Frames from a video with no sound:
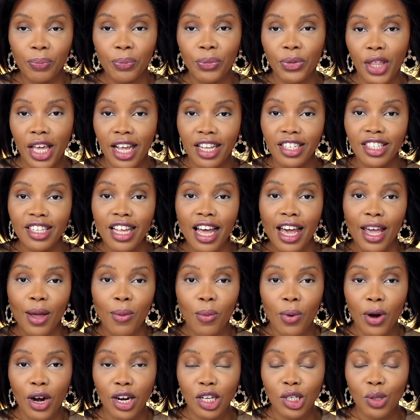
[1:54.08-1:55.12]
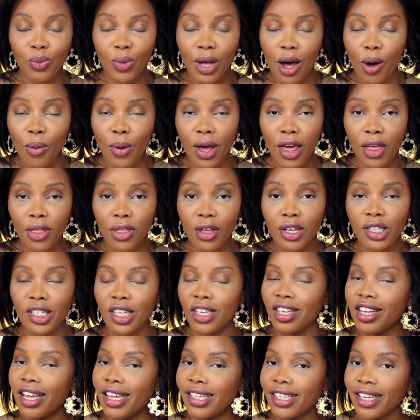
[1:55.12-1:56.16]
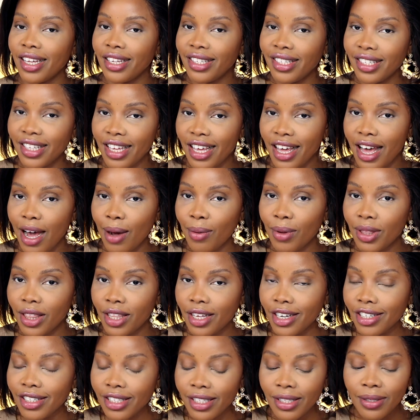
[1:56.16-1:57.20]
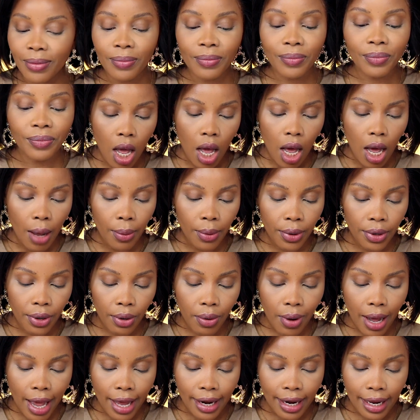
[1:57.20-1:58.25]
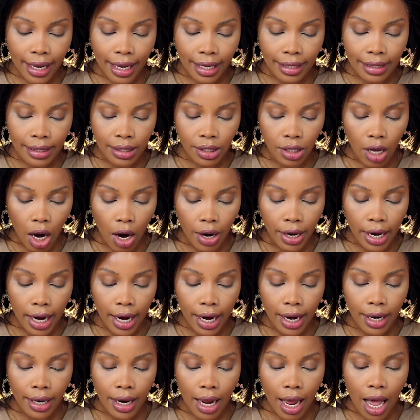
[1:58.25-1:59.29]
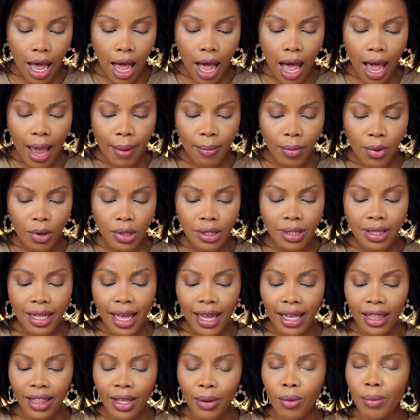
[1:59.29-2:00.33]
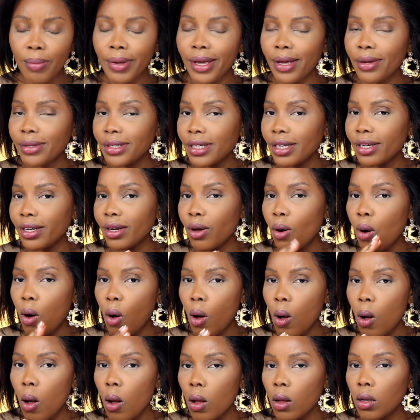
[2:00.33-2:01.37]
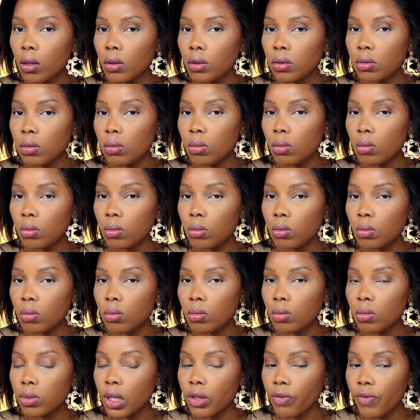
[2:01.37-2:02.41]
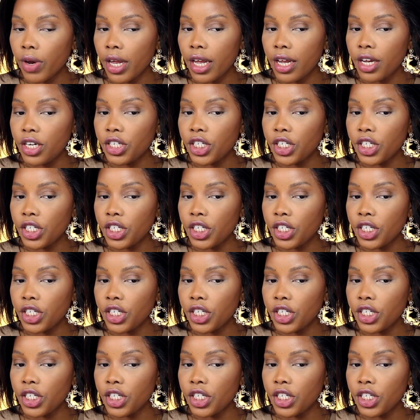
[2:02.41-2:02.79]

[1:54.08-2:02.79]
things that it works well with, so you guys can see how it looks. I'm going to go ahead and get started. I most likely will be using all 3